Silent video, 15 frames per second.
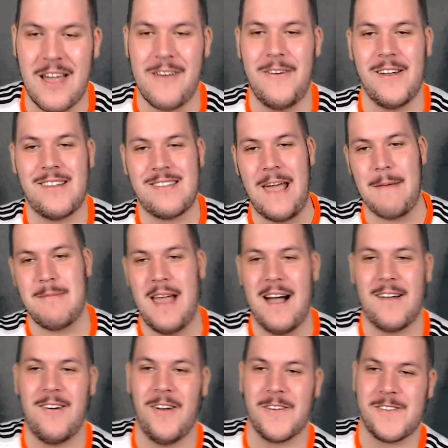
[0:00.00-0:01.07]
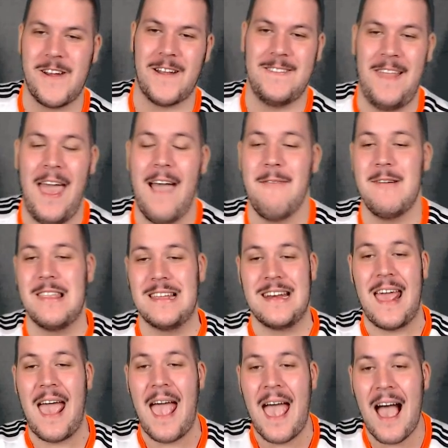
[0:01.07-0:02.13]
to accept our contract there with an
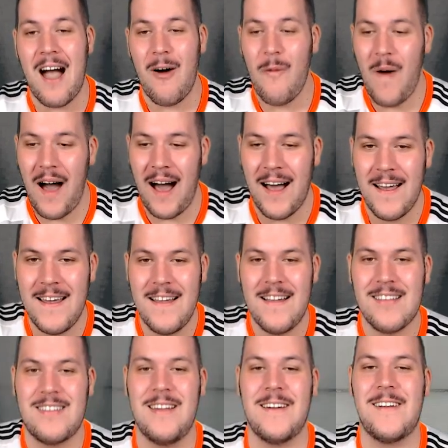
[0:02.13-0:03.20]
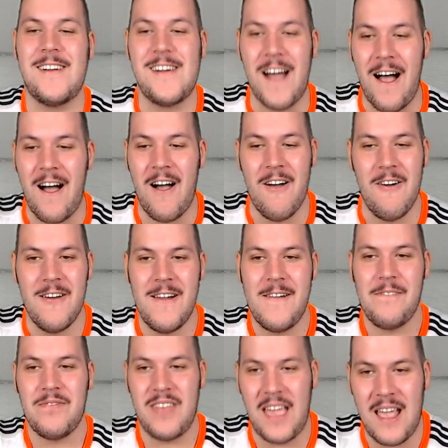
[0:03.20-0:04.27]
hour to go
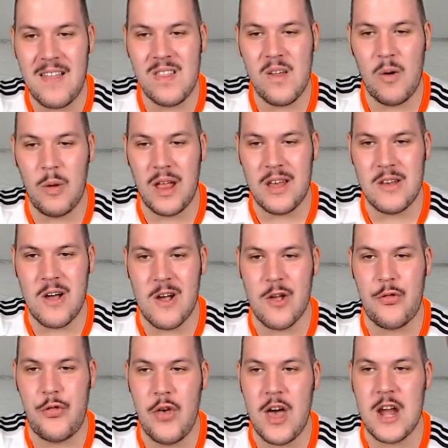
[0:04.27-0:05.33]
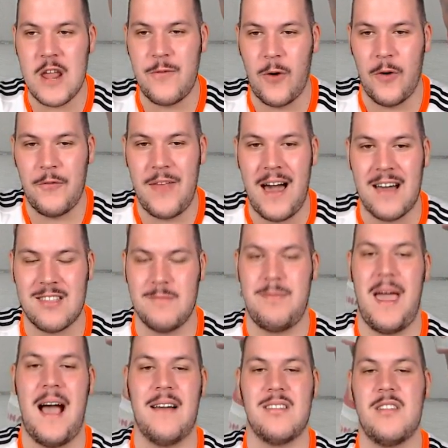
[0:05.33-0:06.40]
in the window,
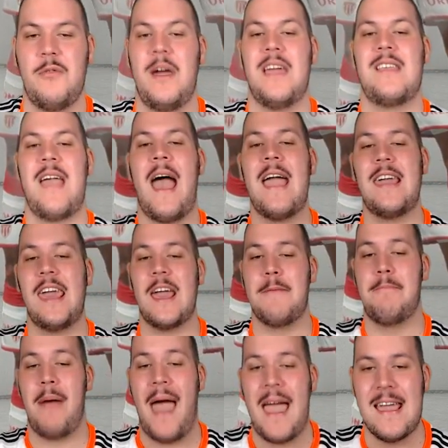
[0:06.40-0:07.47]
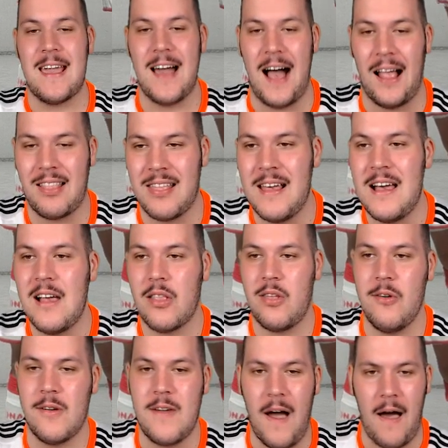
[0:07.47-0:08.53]
£34,000 a week, taking a pay cut
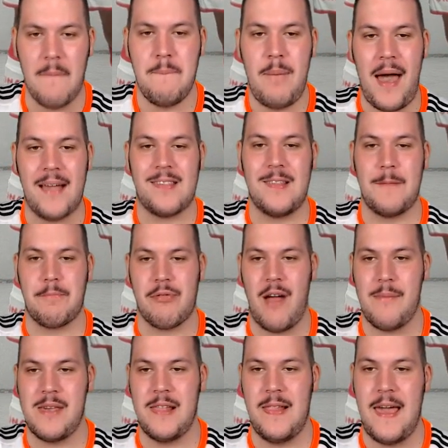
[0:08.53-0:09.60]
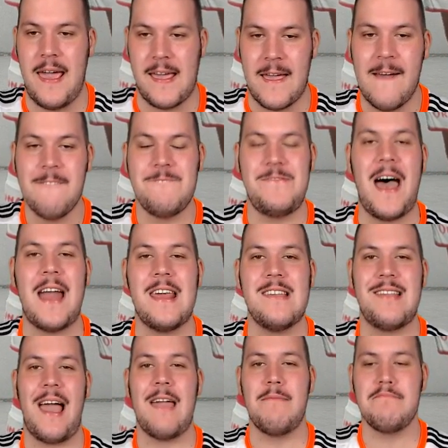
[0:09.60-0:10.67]
to come back to the Premier League. That is
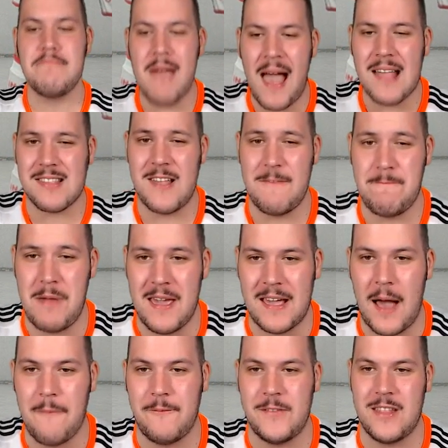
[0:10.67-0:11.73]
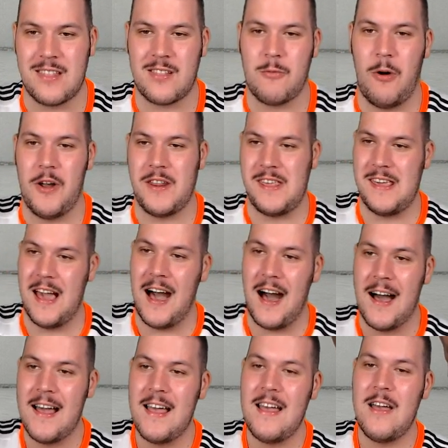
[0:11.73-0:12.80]
a massive pickup for the squad here.
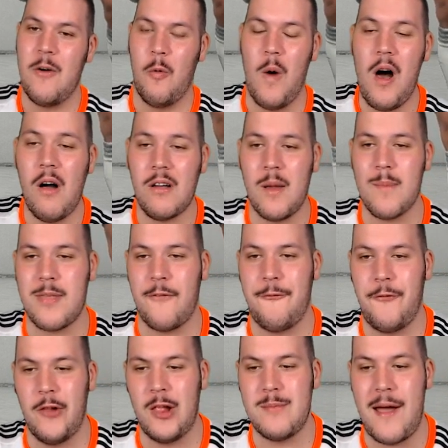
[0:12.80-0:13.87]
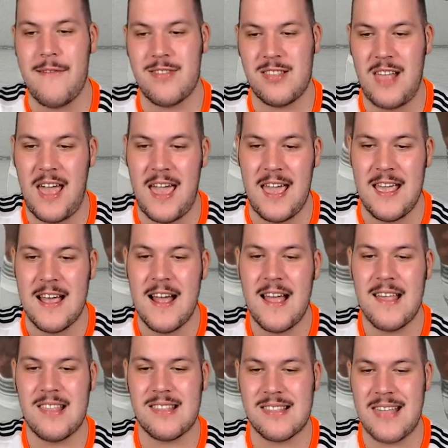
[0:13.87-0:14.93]
Welcome to Fulham FC,
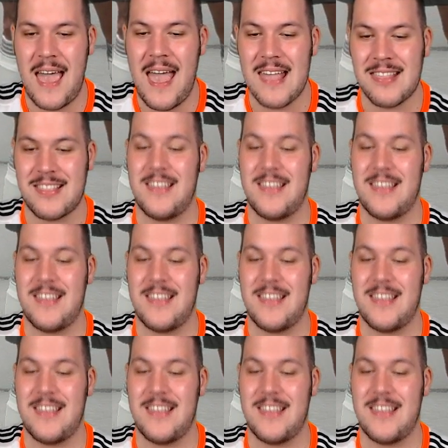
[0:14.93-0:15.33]
Cesc